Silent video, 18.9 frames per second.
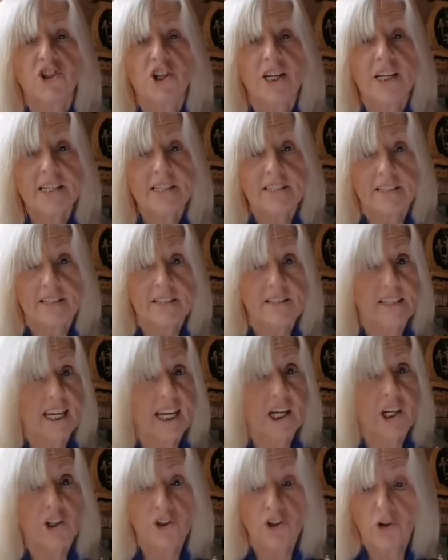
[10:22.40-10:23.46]
Jesus
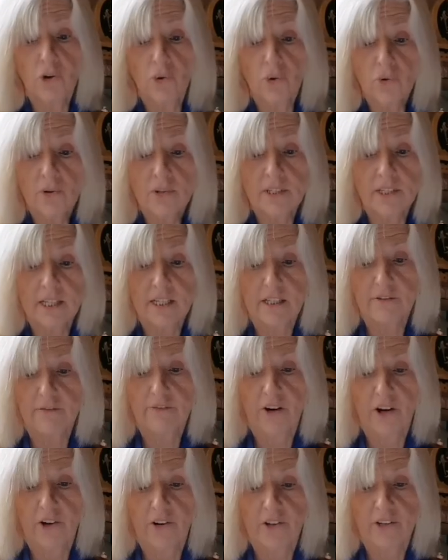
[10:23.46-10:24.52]
ignores the
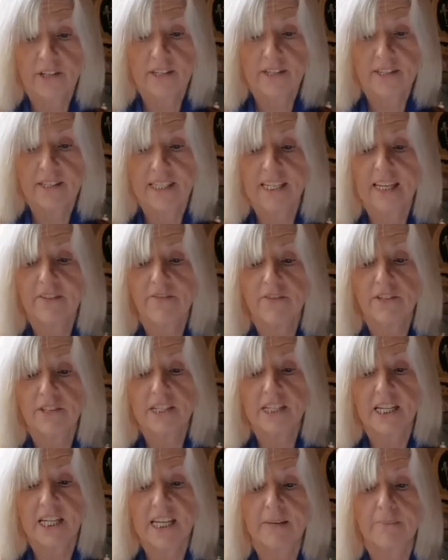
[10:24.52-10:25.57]
advice
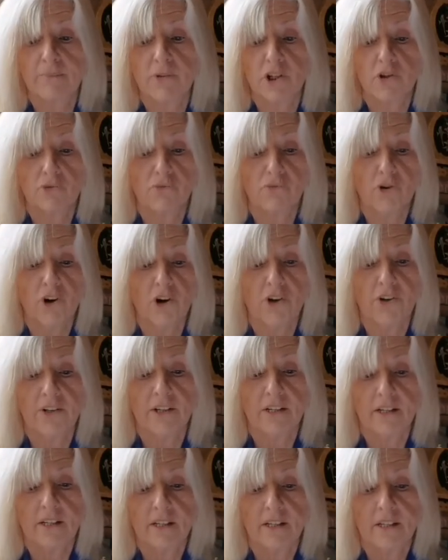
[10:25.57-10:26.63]
given to him to
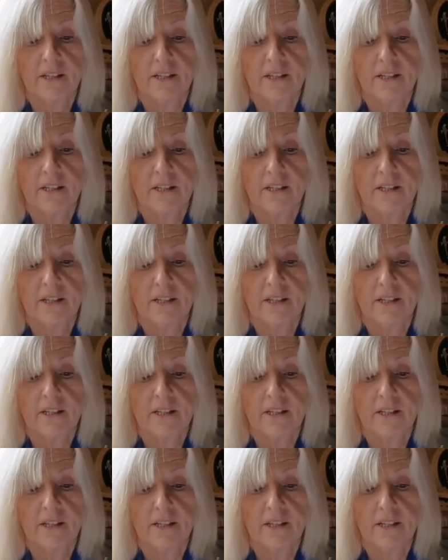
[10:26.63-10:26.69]
run